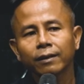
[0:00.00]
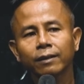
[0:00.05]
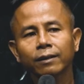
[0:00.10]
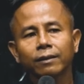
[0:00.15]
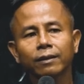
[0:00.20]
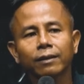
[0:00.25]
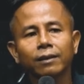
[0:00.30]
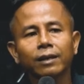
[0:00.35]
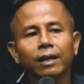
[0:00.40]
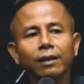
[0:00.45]

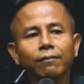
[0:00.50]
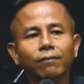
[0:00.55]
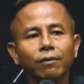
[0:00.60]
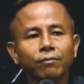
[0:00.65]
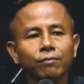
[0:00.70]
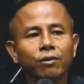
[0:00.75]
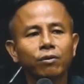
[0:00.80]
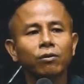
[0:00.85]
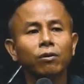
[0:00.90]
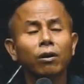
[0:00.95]
The love of
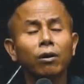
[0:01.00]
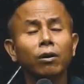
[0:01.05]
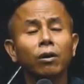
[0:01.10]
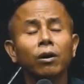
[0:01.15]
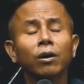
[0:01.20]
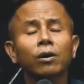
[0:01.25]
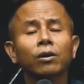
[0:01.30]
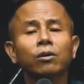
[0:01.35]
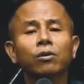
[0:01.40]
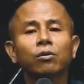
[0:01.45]

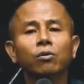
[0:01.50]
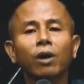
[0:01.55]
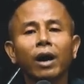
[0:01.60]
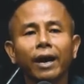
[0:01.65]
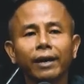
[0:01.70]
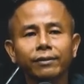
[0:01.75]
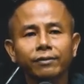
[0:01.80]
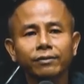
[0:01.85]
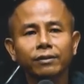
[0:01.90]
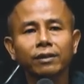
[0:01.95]

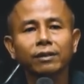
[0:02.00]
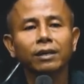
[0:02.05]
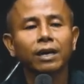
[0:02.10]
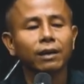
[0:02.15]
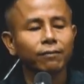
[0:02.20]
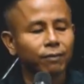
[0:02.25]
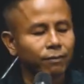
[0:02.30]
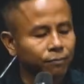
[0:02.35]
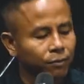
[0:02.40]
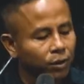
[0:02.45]
Christ, the
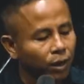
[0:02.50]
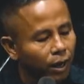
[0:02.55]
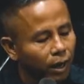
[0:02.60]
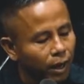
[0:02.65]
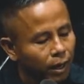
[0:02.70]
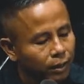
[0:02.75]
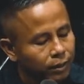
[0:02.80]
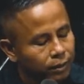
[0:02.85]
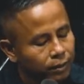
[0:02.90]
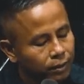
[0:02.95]
love of
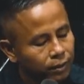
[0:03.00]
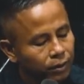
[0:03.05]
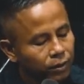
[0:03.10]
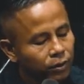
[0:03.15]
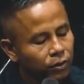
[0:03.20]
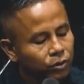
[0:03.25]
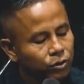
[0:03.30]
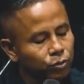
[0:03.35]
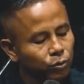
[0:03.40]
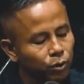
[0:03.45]
God
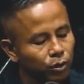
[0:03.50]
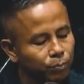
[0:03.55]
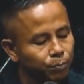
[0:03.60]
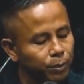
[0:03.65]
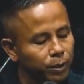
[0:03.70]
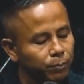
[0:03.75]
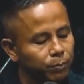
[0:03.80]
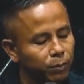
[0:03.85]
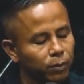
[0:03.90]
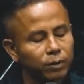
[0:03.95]
toward
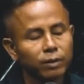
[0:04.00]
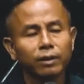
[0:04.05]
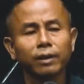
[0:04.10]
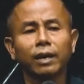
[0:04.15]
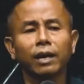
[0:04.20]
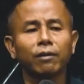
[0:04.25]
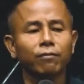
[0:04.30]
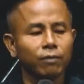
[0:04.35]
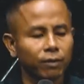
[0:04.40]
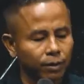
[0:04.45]
people
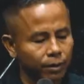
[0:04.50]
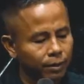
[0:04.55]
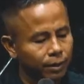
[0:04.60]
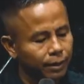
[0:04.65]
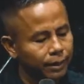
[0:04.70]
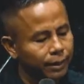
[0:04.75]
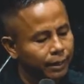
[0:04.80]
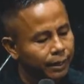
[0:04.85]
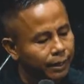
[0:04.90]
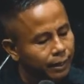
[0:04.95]
never
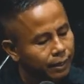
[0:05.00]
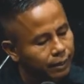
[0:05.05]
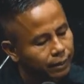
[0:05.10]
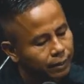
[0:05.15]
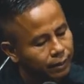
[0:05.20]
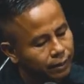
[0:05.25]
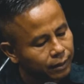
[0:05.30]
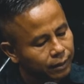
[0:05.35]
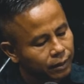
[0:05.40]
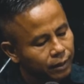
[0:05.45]

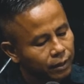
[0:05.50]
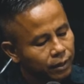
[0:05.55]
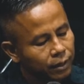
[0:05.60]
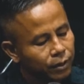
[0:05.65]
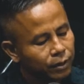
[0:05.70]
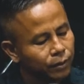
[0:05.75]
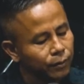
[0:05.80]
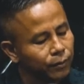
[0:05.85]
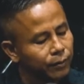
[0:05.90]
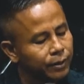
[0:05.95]
end.
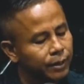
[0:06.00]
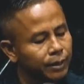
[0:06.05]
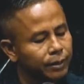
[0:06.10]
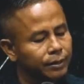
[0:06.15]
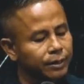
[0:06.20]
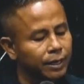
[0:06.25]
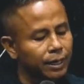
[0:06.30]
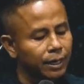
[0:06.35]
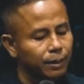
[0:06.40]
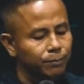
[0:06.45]
New King
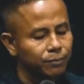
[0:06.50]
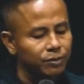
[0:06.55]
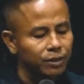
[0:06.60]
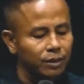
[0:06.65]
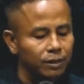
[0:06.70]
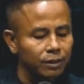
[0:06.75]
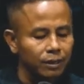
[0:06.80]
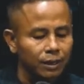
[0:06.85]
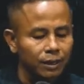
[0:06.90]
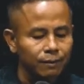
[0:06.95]
James
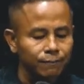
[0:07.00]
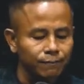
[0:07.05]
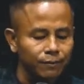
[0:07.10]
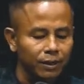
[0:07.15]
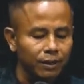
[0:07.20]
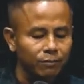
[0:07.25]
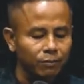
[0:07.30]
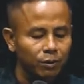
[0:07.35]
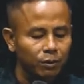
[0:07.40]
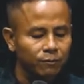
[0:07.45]
said, Love
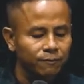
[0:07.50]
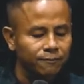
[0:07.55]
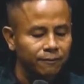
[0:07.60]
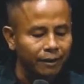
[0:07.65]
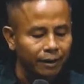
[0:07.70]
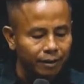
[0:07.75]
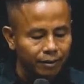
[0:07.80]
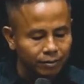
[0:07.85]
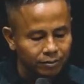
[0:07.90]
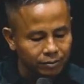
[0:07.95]
never
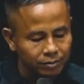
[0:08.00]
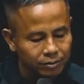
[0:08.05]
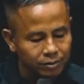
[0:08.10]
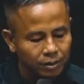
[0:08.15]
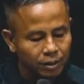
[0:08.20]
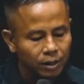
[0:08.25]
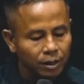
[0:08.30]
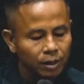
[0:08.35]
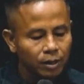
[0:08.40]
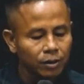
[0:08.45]
fails.
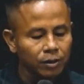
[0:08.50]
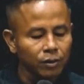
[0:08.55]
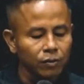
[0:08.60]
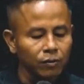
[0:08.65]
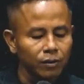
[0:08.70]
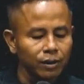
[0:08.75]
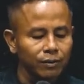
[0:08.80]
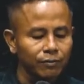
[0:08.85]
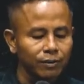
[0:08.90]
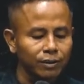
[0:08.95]
New
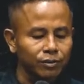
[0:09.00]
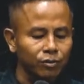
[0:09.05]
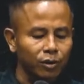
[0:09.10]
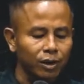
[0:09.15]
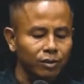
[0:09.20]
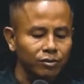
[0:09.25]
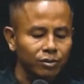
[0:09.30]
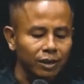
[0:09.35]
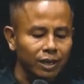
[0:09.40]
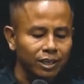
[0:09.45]
Living
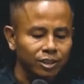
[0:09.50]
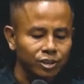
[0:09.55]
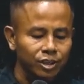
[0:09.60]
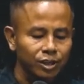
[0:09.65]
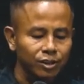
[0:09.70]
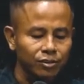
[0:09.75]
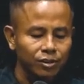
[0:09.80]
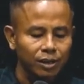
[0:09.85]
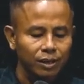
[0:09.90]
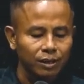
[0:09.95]

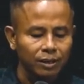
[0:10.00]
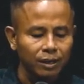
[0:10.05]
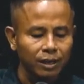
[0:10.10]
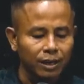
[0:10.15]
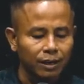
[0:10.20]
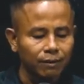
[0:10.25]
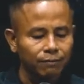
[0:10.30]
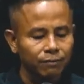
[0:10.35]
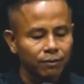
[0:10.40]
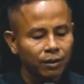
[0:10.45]
Translation said,
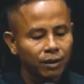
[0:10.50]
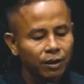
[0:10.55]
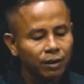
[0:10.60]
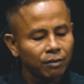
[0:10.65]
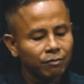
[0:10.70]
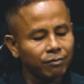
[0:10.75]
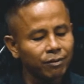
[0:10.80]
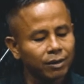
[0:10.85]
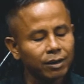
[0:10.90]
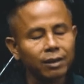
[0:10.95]
Love
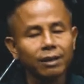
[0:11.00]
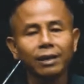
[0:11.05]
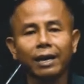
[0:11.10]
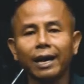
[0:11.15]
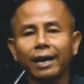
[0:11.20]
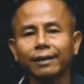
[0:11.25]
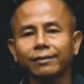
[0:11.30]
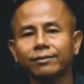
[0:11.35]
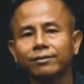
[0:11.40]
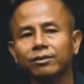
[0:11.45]
will
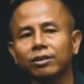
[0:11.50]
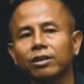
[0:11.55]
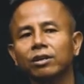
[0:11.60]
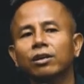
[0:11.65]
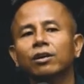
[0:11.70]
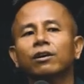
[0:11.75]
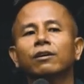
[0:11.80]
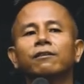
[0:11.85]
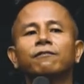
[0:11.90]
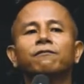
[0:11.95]
last
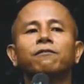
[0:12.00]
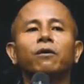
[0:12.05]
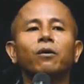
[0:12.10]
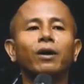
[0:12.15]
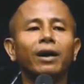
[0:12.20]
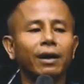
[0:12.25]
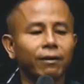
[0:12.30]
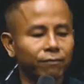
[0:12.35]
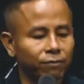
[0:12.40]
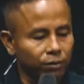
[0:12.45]

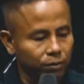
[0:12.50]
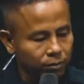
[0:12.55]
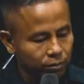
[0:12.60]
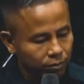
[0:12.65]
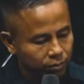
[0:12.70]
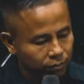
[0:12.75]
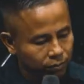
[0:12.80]
forever.